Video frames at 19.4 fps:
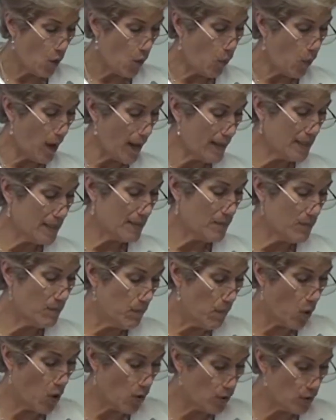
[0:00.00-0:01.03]
What is
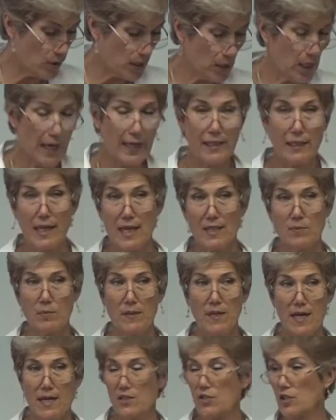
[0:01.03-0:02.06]
most likely
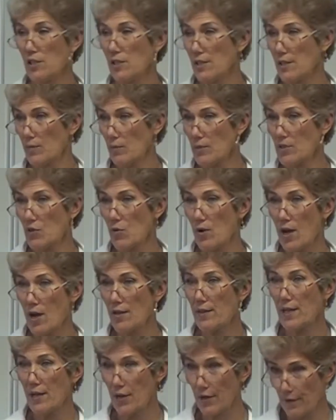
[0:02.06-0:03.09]
explanation? What's going
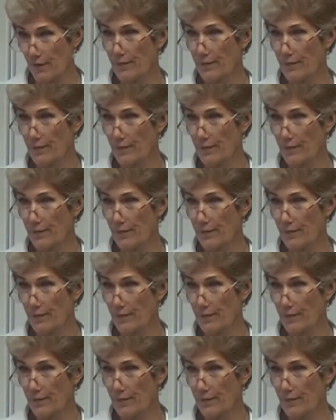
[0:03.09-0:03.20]
on there?